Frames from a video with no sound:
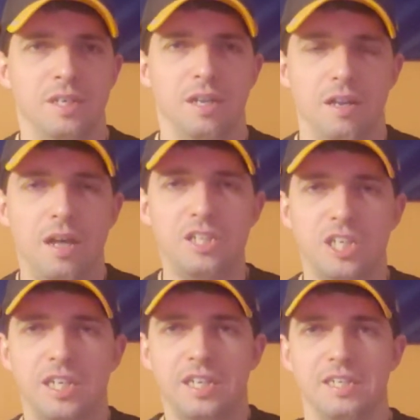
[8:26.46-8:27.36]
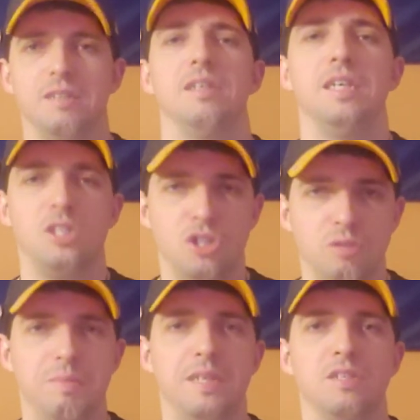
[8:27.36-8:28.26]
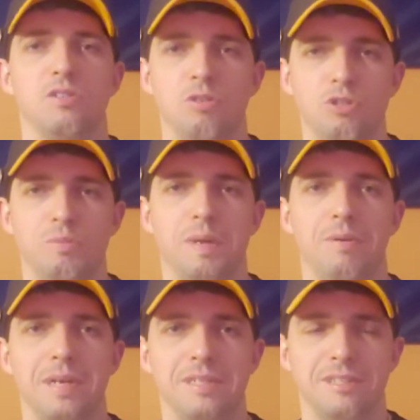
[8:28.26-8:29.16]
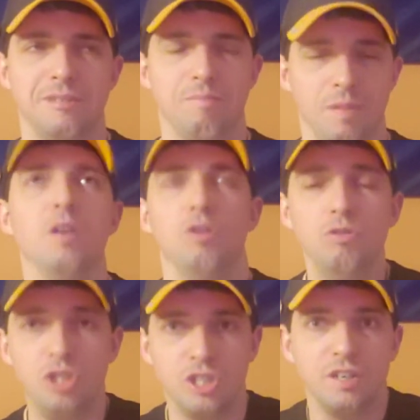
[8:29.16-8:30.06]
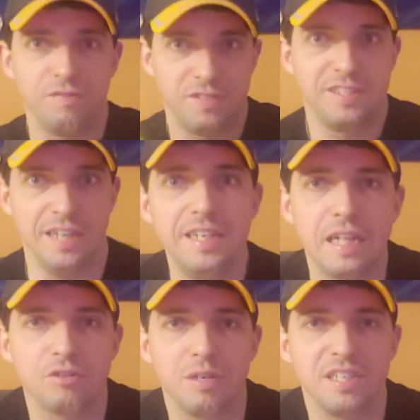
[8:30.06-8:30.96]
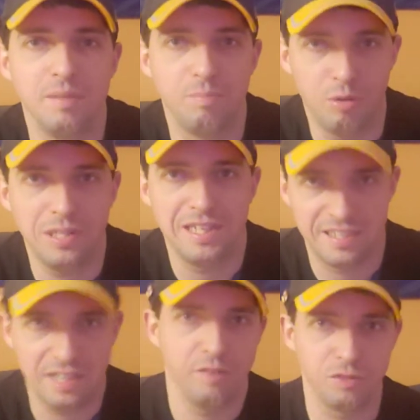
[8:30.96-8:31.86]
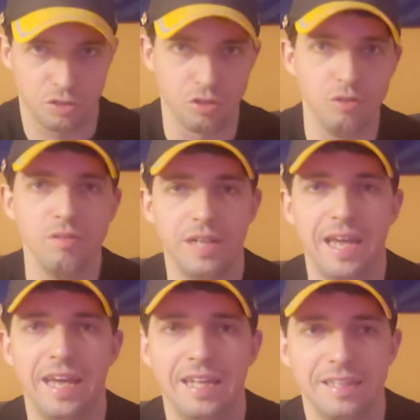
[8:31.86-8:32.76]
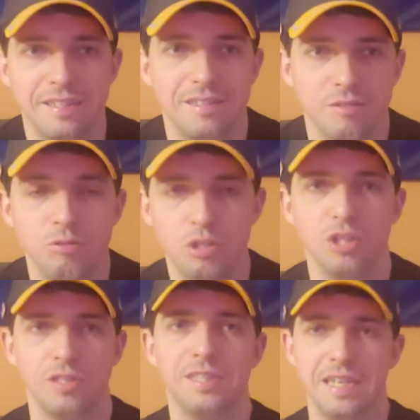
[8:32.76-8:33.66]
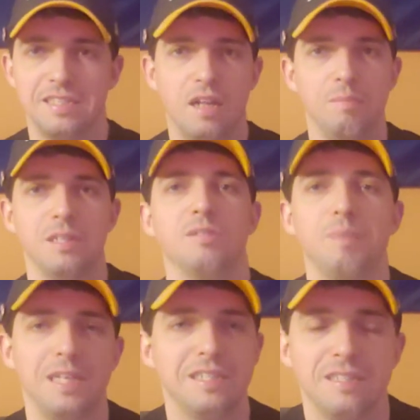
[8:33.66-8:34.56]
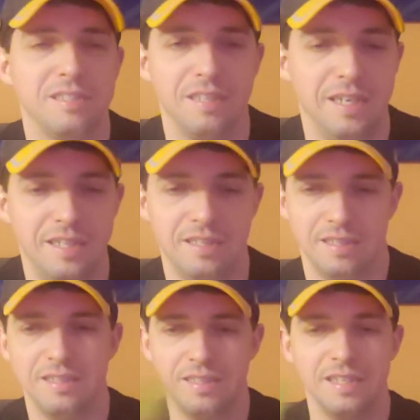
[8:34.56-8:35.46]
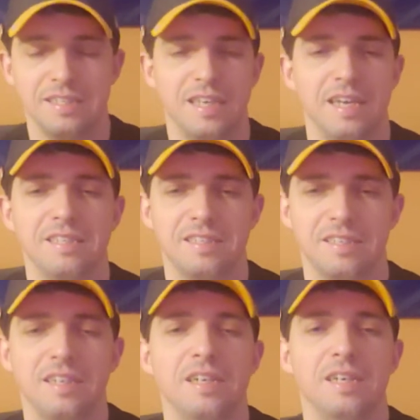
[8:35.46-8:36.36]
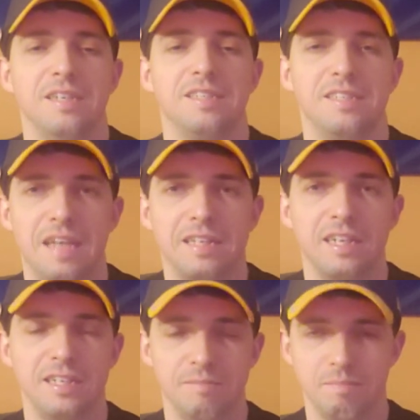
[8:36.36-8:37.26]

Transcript: logically it should be Sergio Perez, who should have stayed at Racing Point instead of Stroll, and who should take Albon's place in this case, sadly.